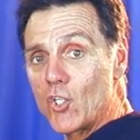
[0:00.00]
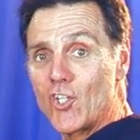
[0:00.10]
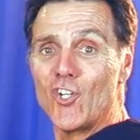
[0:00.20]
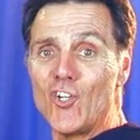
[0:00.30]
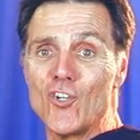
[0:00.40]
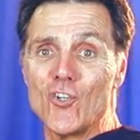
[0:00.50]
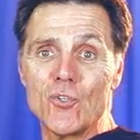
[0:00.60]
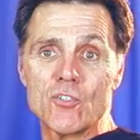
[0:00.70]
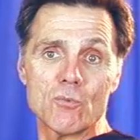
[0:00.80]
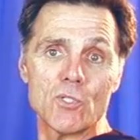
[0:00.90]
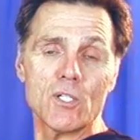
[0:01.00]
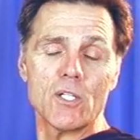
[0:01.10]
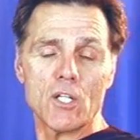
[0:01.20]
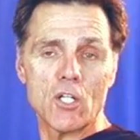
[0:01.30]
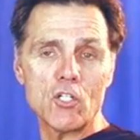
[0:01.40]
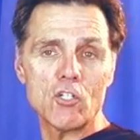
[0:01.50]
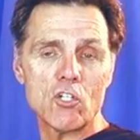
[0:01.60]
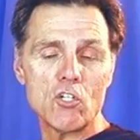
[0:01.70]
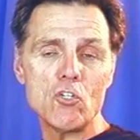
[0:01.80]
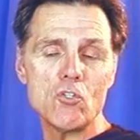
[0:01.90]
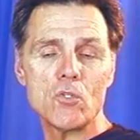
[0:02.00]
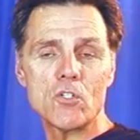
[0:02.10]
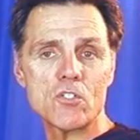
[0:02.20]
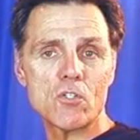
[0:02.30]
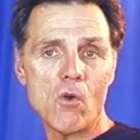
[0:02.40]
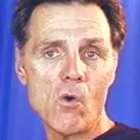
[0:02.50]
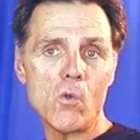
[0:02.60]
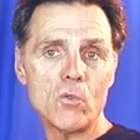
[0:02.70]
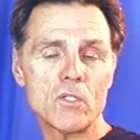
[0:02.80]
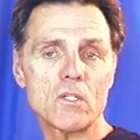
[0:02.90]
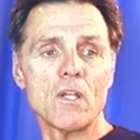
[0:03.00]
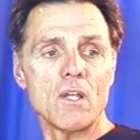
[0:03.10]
cue is to hold it